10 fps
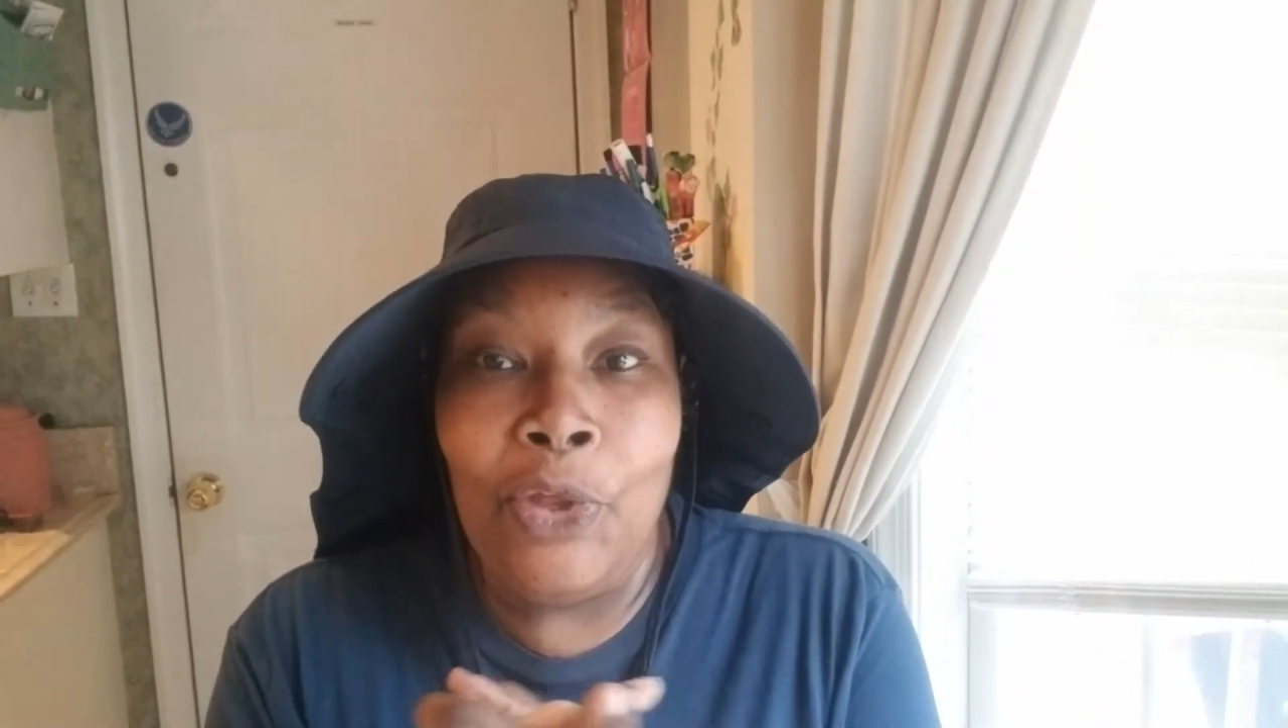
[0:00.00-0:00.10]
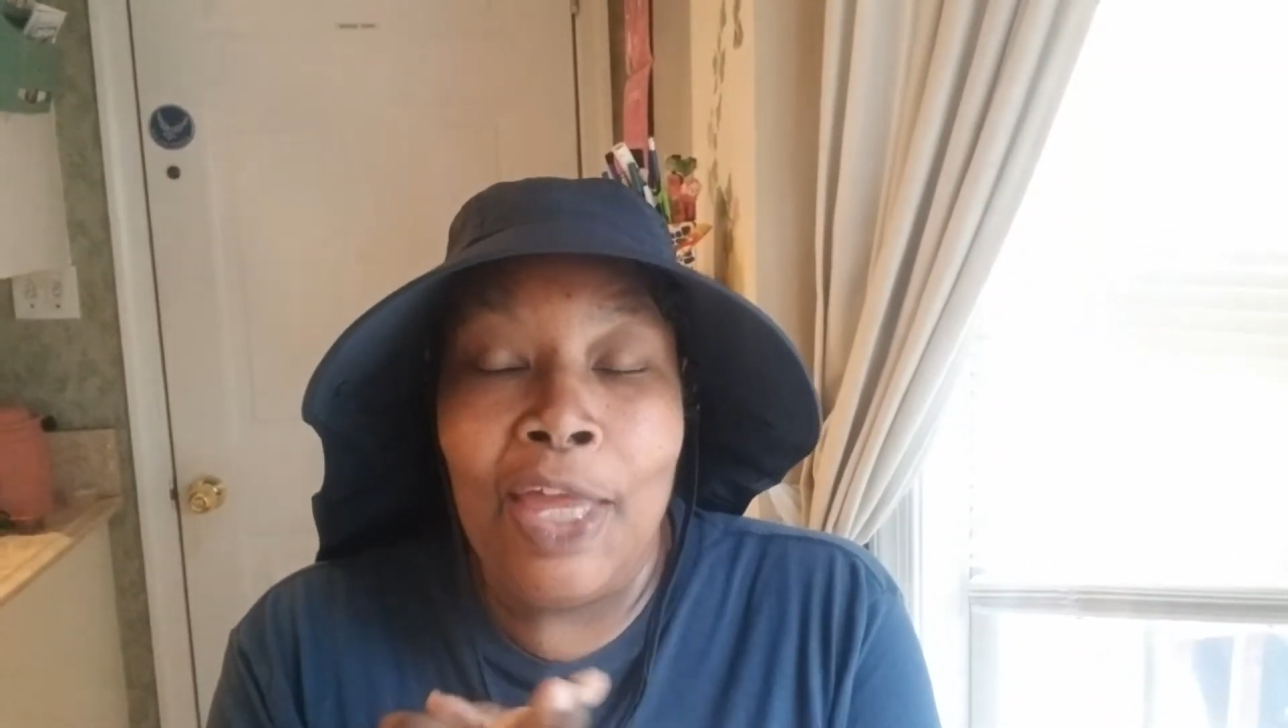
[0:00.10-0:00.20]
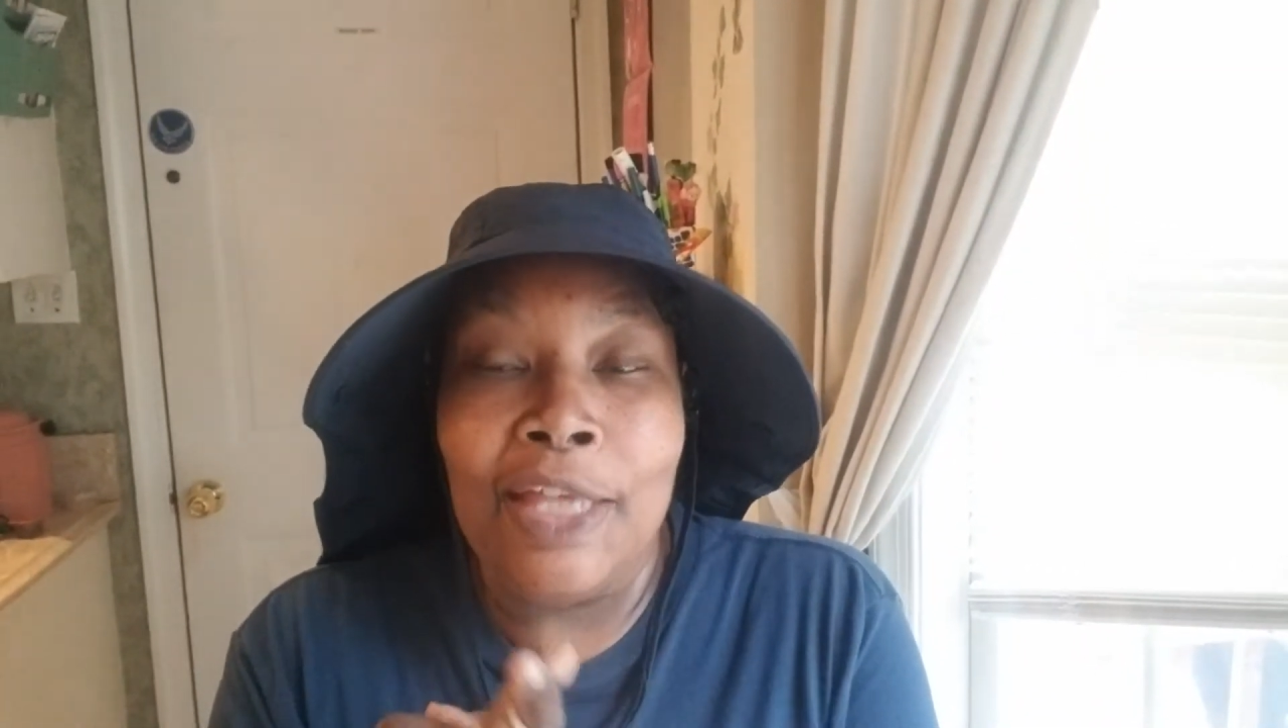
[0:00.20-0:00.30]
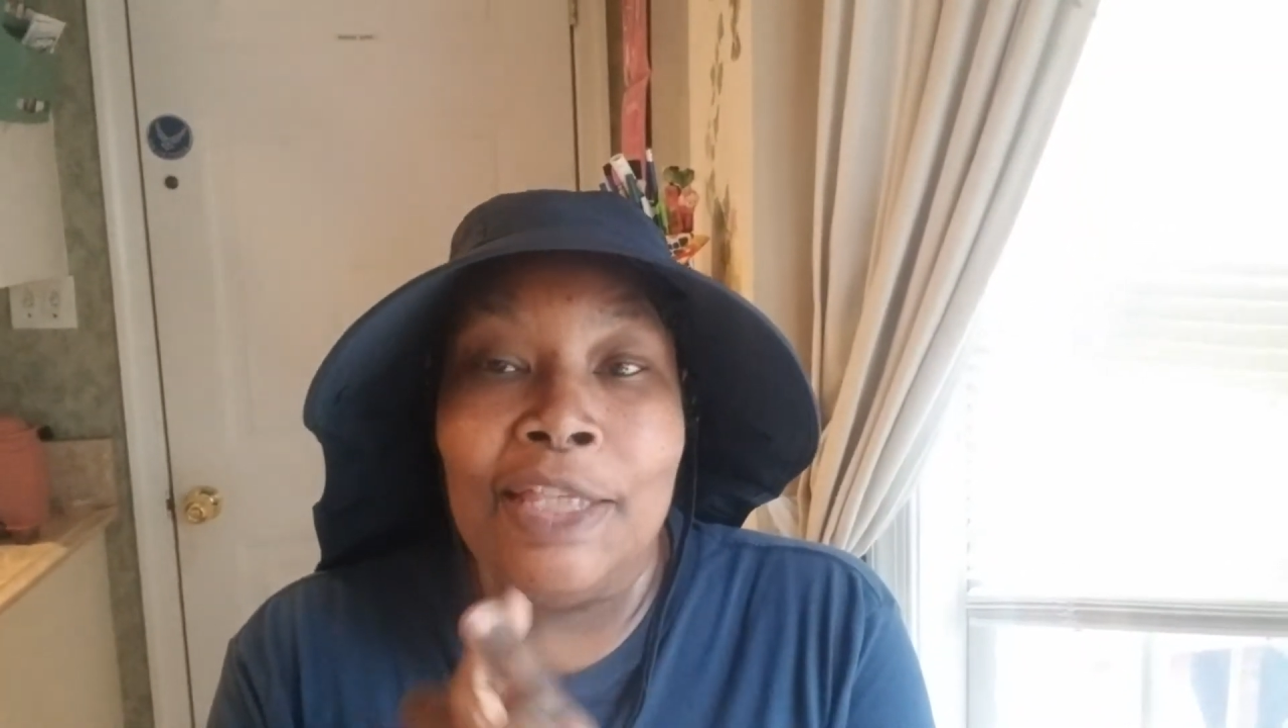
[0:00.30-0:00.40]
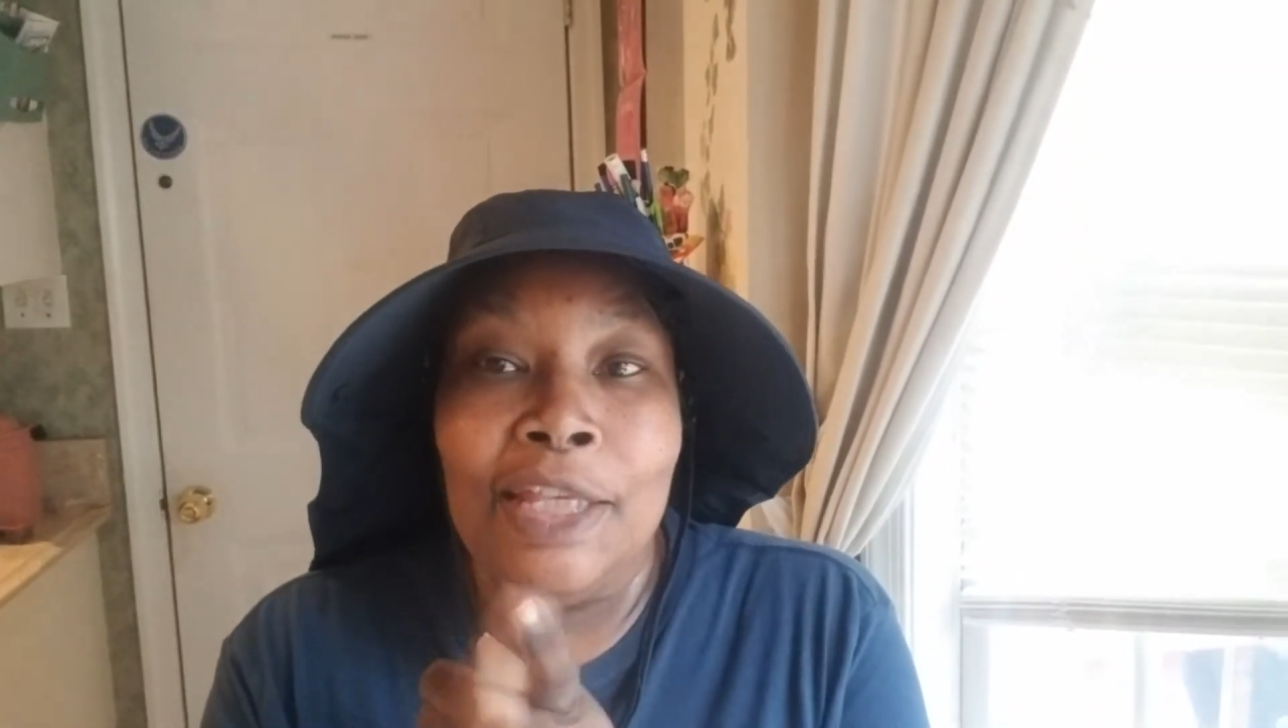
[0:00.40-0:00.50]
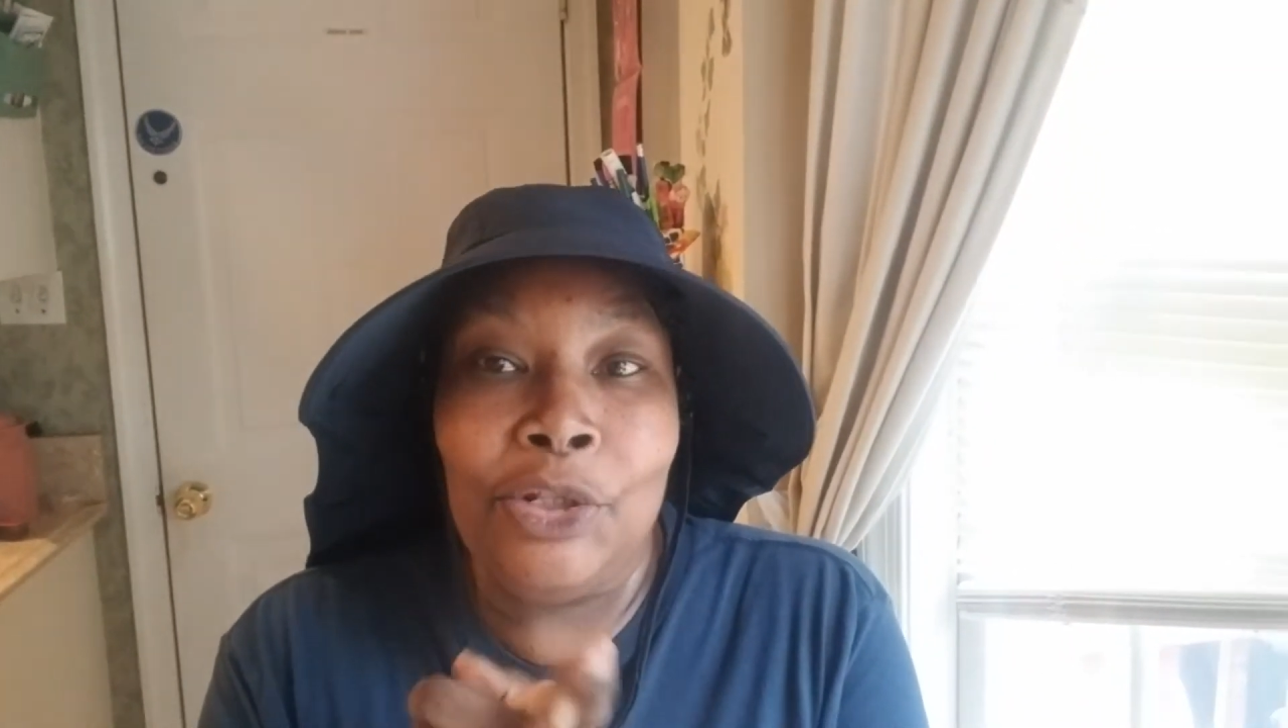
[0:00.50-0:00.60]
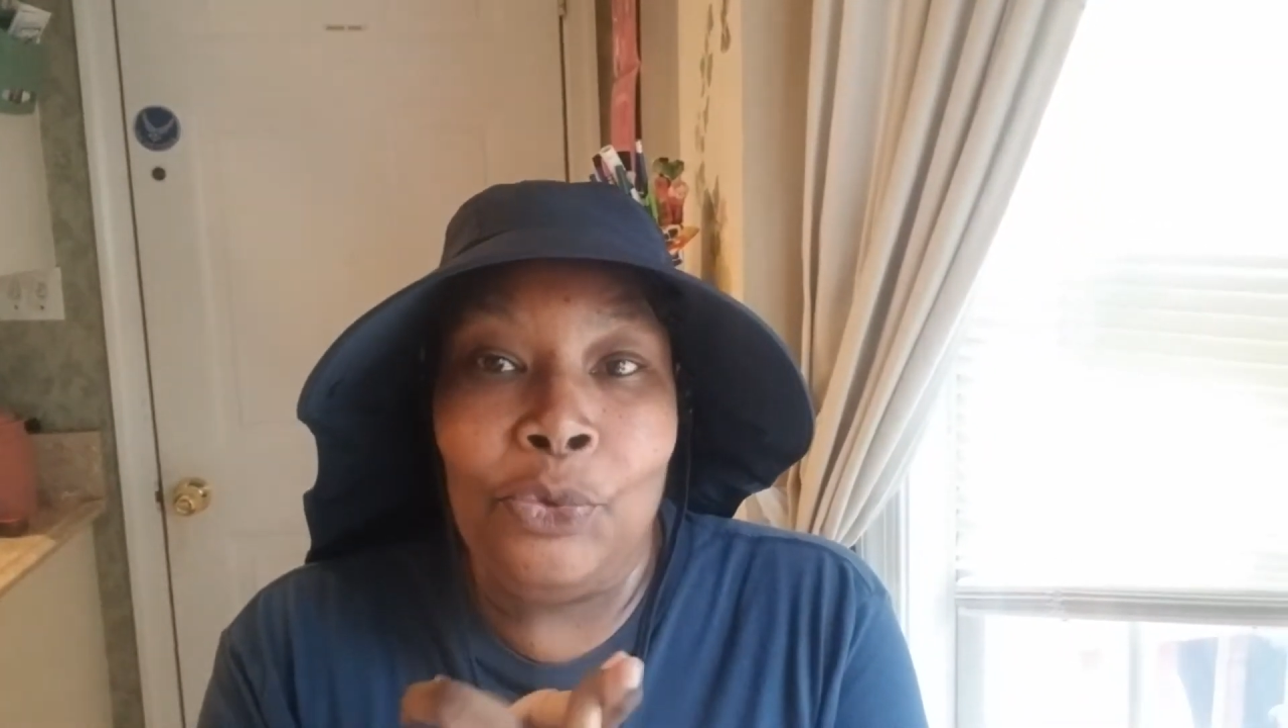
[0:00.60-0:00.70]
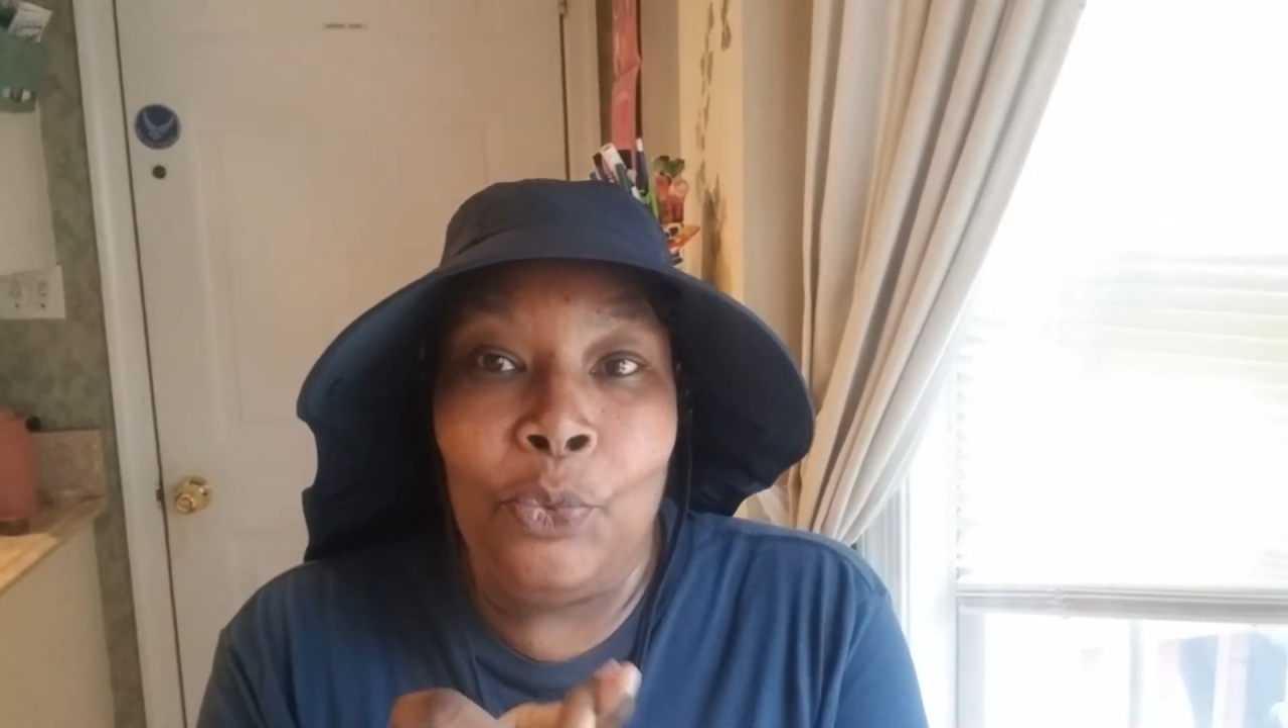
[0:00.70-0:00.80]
has such a